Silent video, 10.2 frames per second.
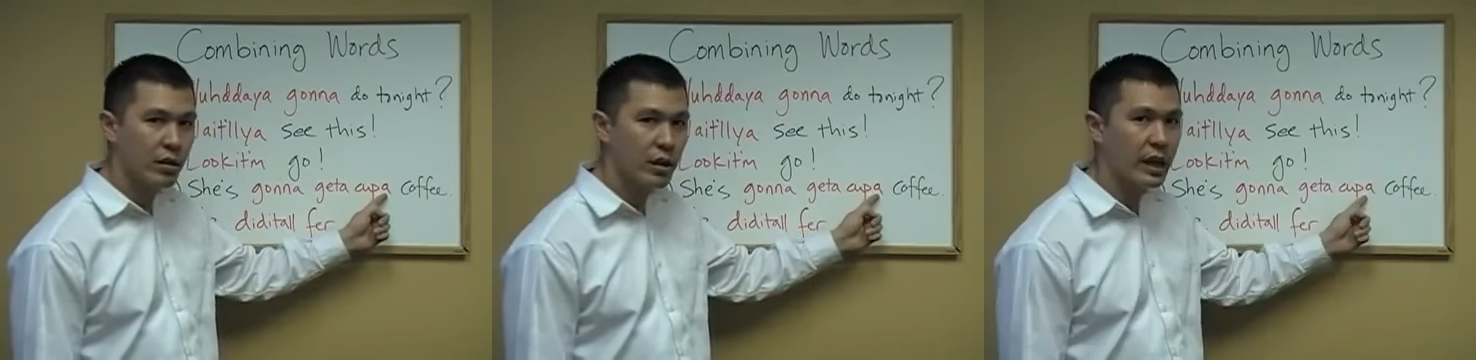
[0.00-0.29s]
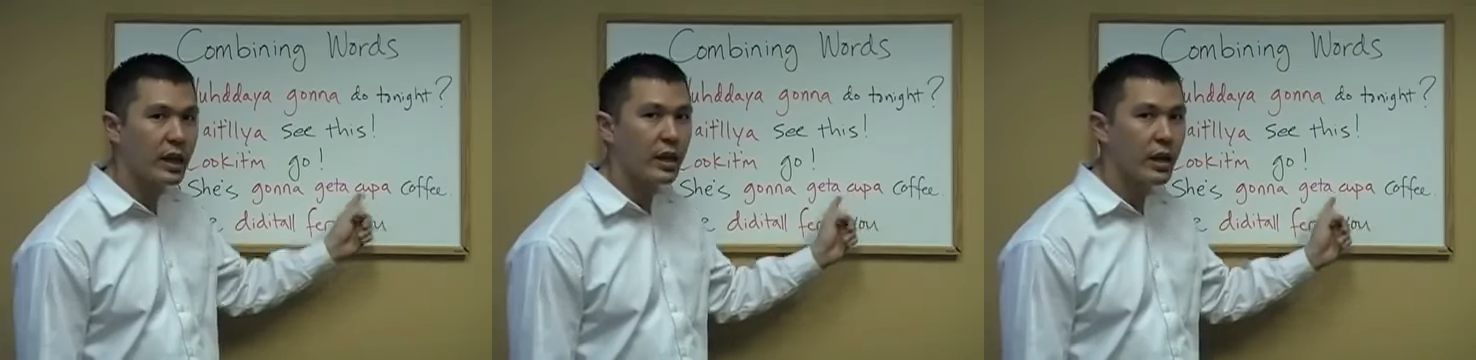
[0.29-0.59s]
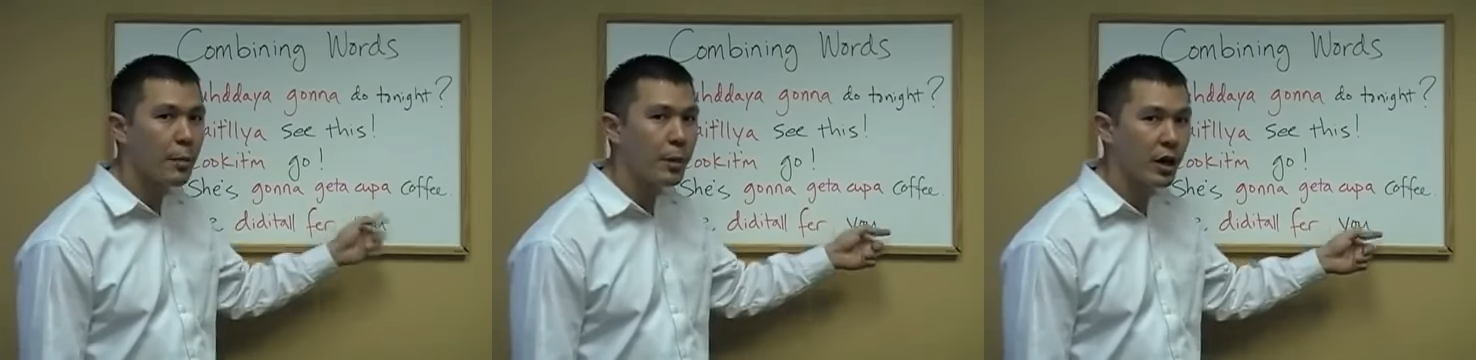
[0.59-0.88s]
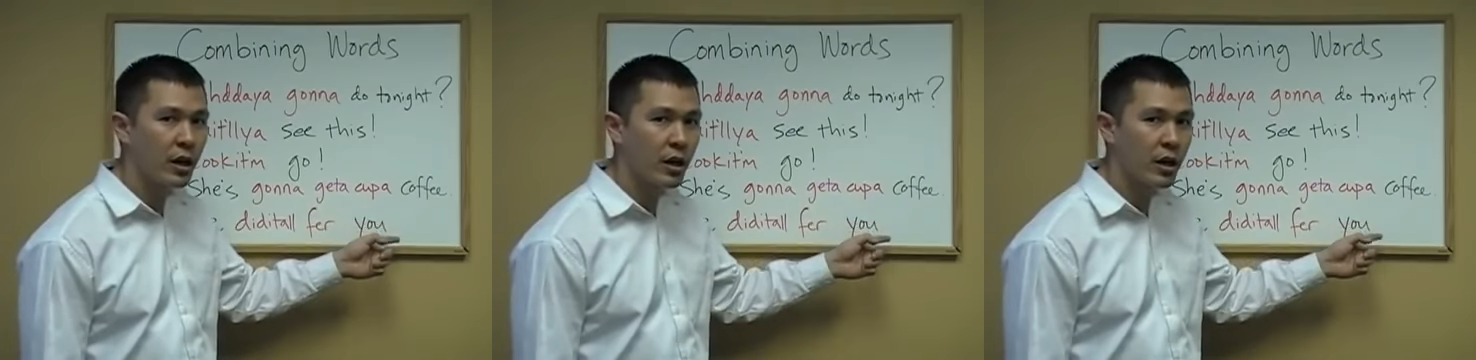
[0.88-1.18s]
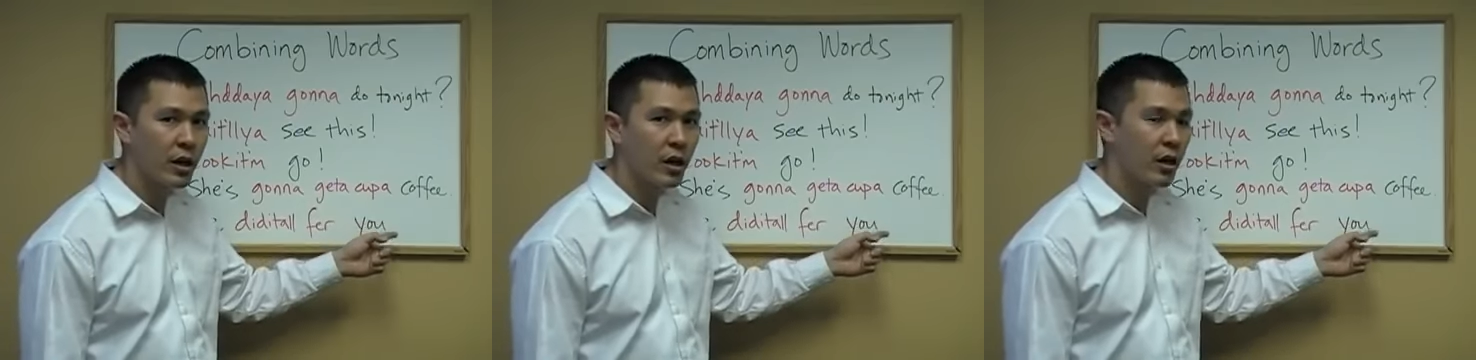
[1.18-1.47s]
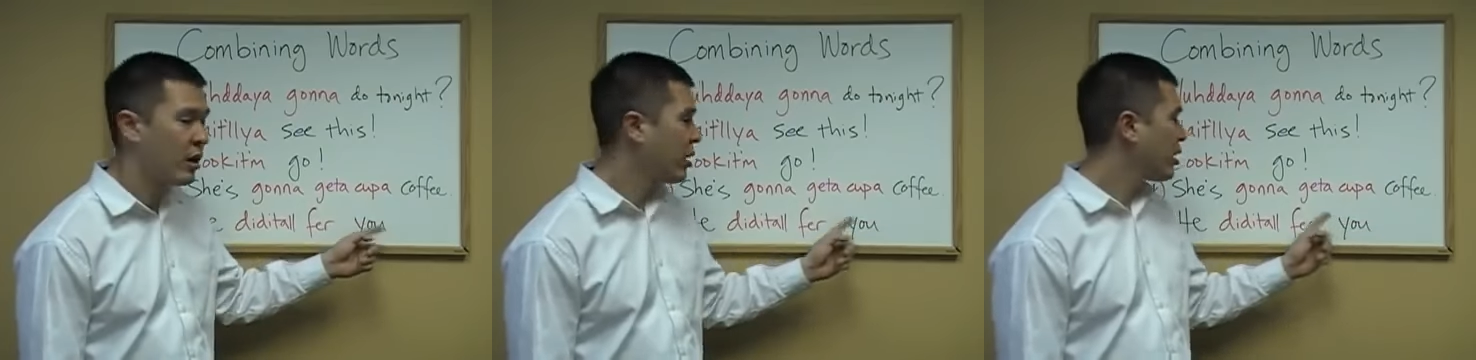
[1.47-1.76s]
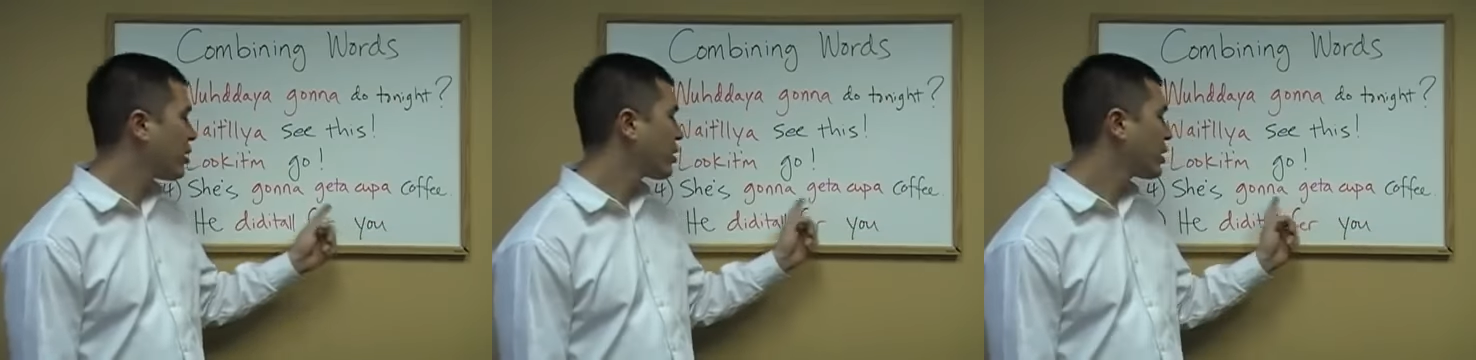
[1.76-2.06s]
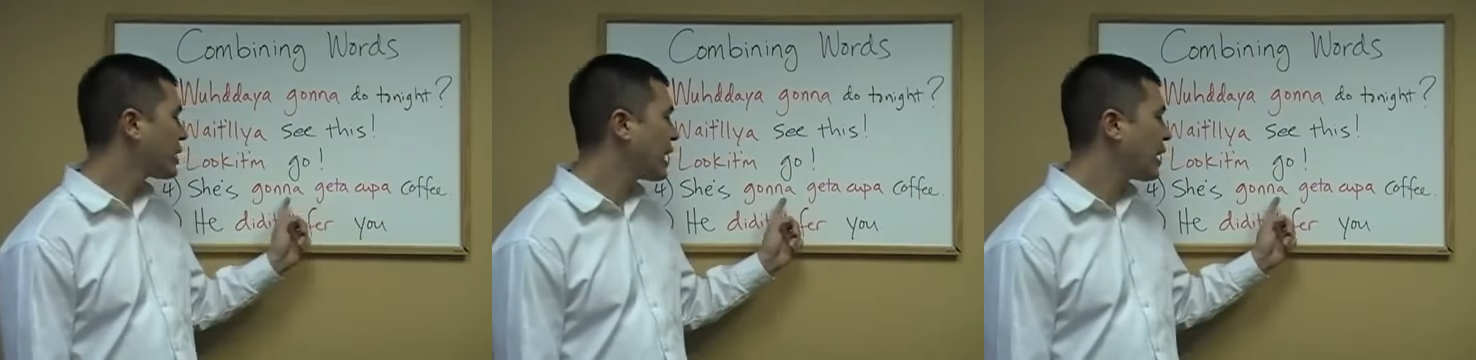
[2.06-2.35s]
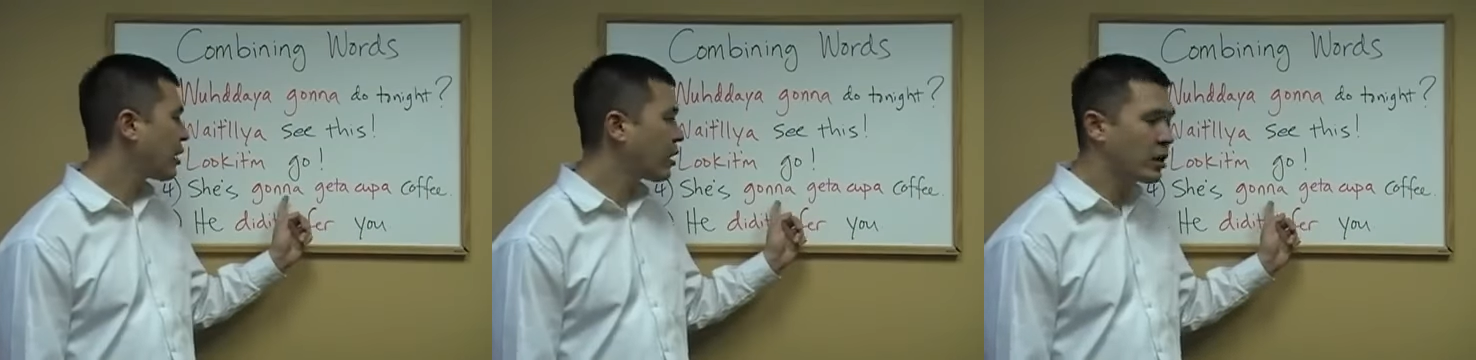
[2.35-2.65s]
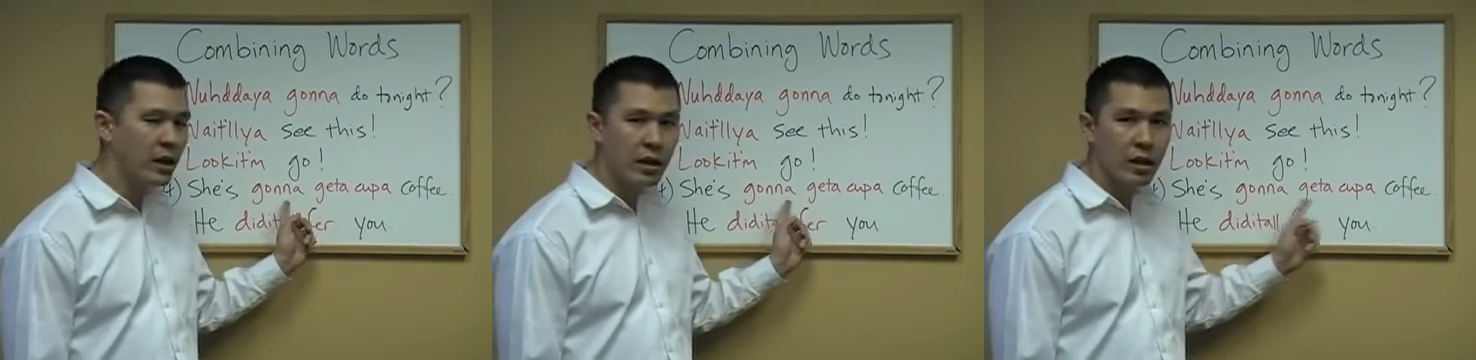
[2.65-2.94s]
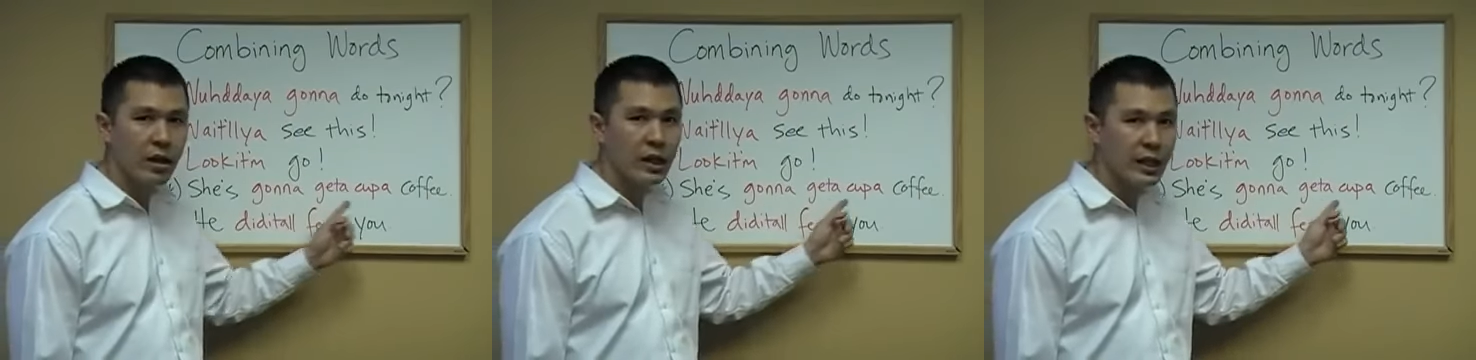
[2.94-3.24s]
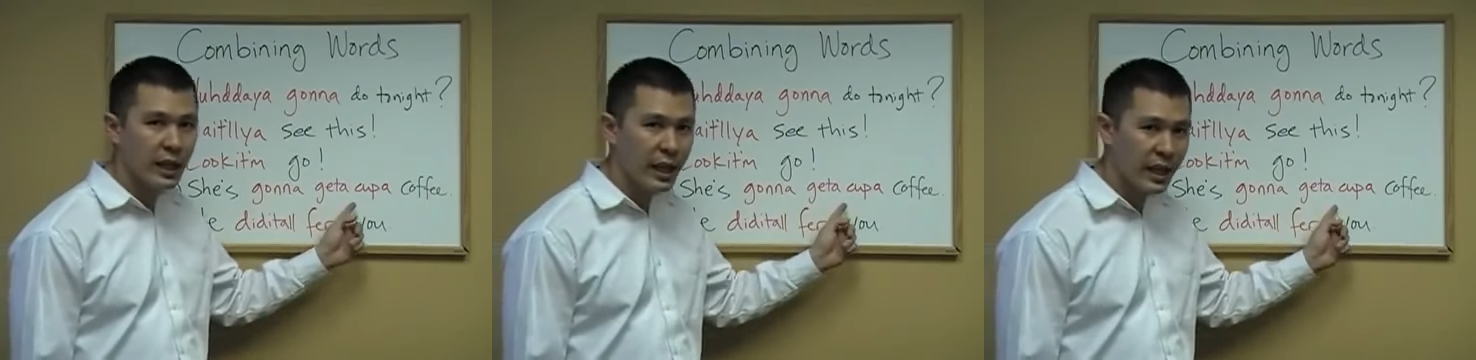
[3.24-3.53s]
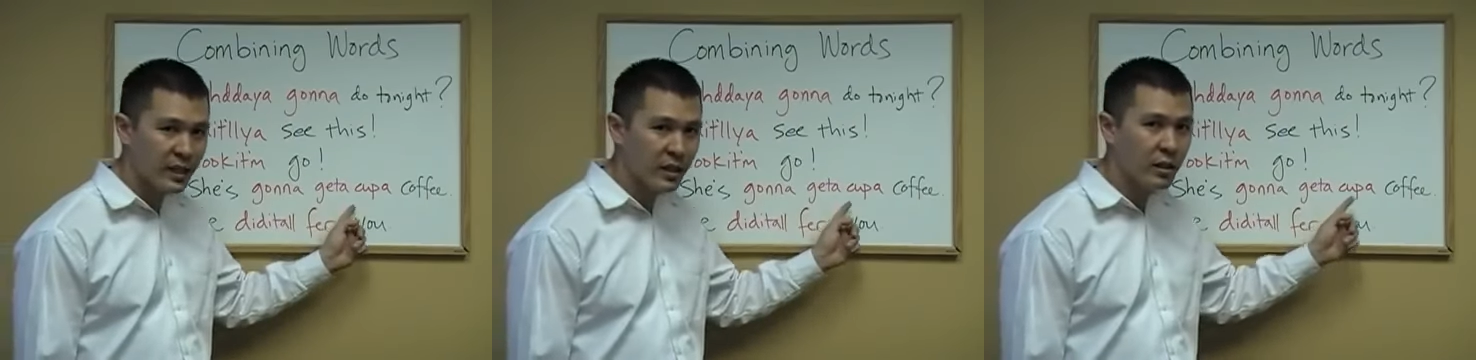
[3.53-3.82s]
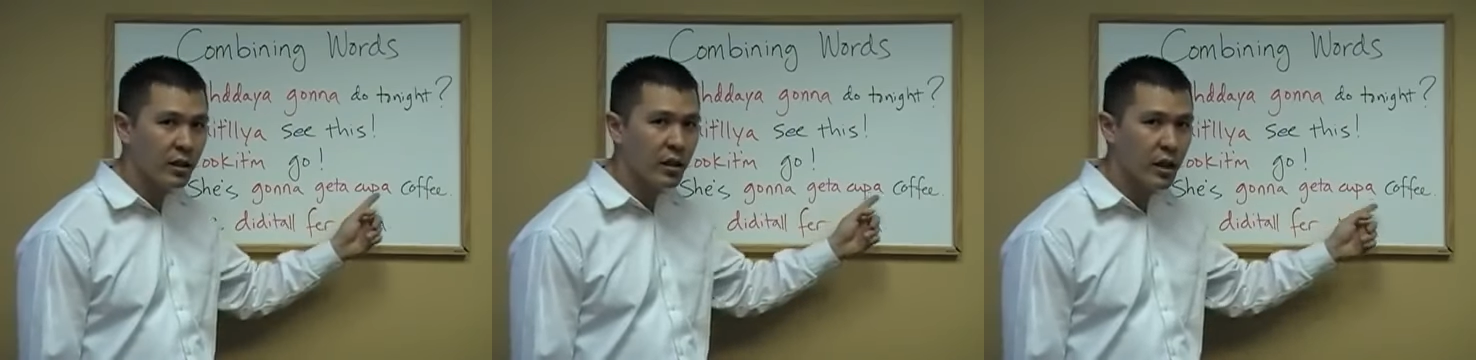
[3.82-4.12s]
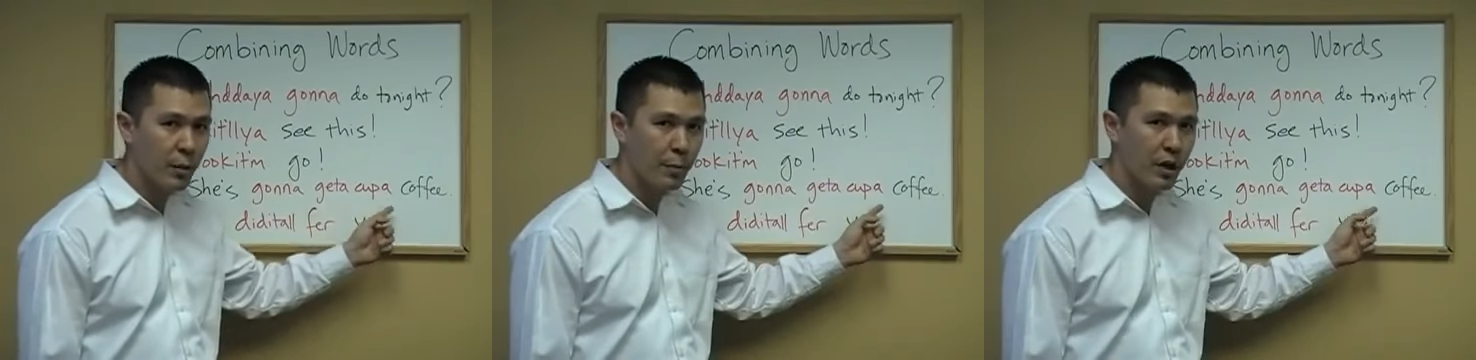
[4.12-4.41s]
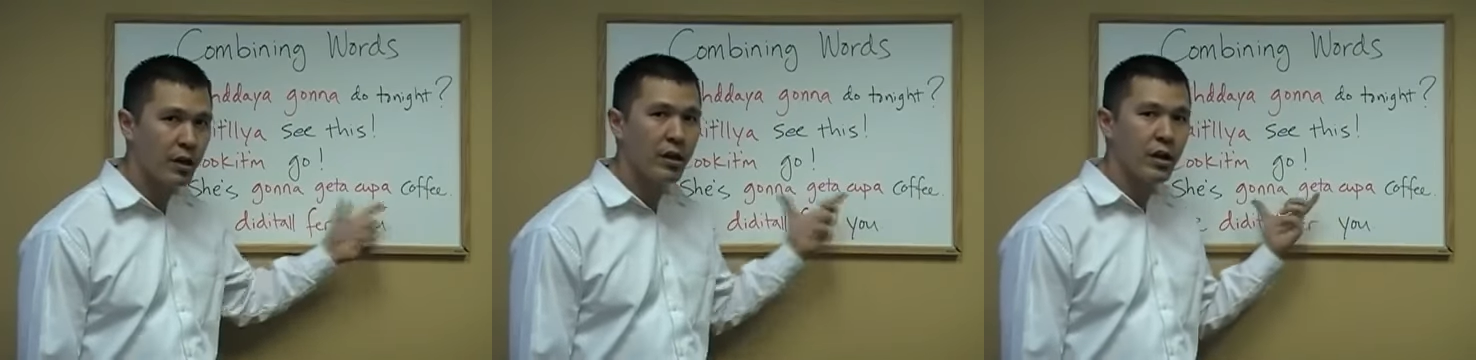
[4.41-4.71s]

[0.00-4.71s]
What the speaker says: Okay? Cuppa. You're going to say gonna get a cuppa.